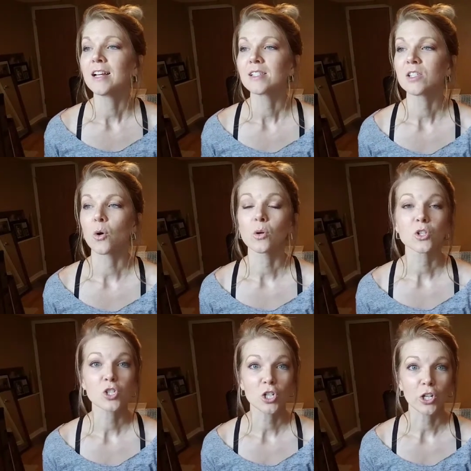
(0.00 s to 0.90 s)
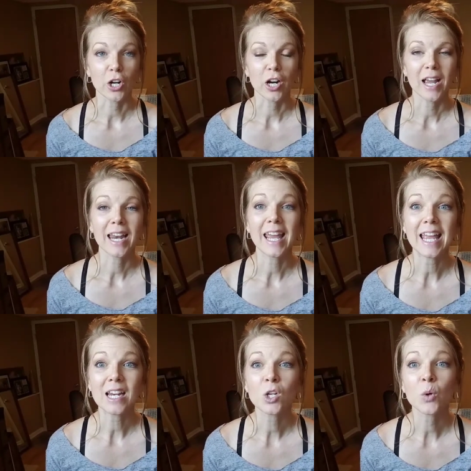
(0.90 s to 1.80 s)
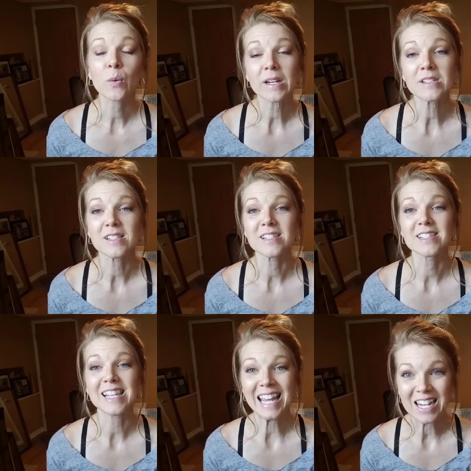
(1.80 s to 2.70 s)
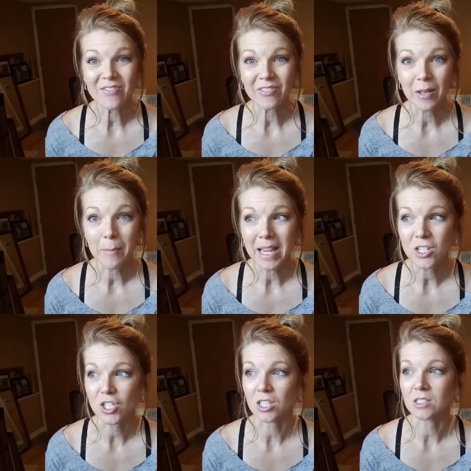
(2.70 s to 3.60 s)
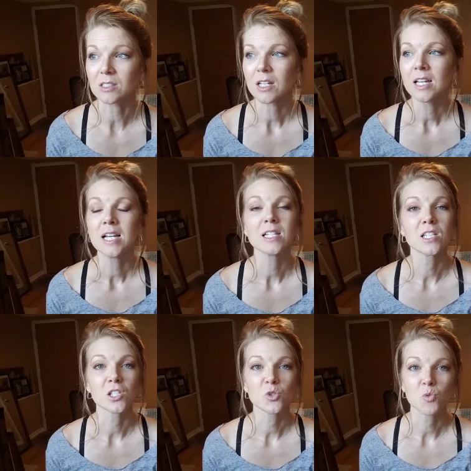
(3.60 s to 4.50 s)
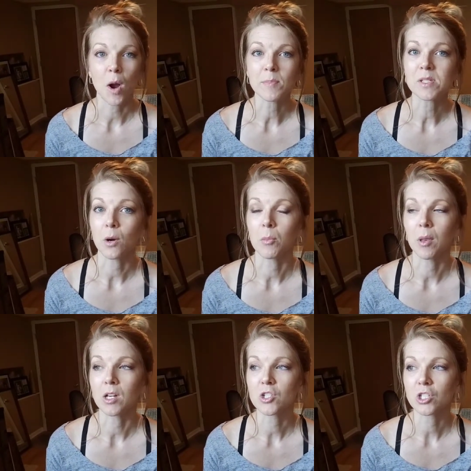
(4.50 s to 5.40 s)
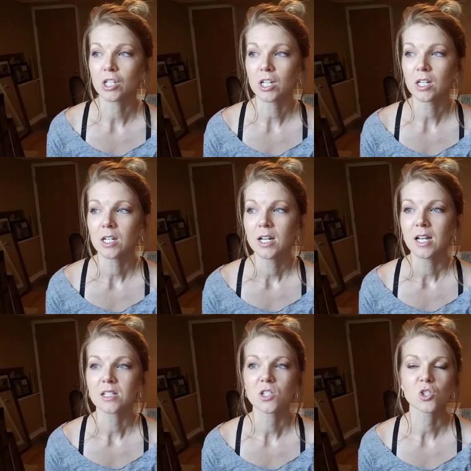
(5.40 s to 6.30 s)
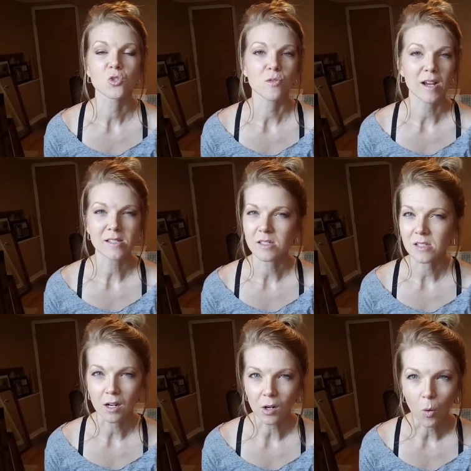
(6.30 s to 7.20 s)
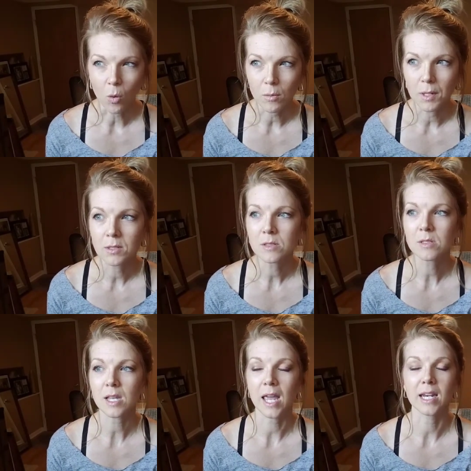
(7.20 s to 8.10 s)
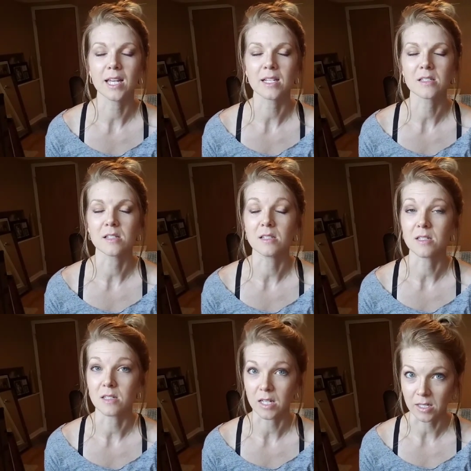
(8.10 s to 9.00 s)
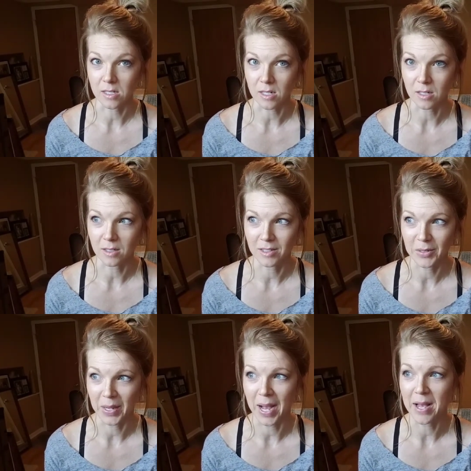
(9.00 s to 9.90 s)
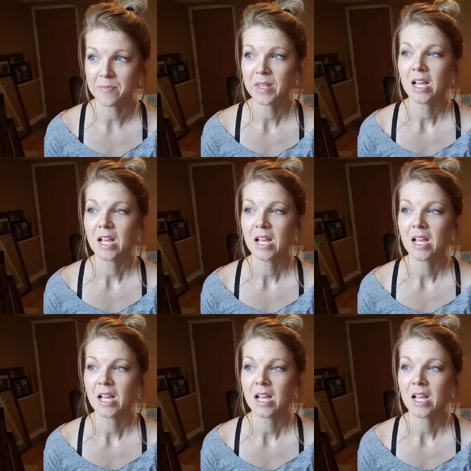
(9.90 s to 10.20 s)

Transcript: So sugar, it increases inflammation. It disrupts our blood sugar, it stresses our hormones, and it's addicting, okay?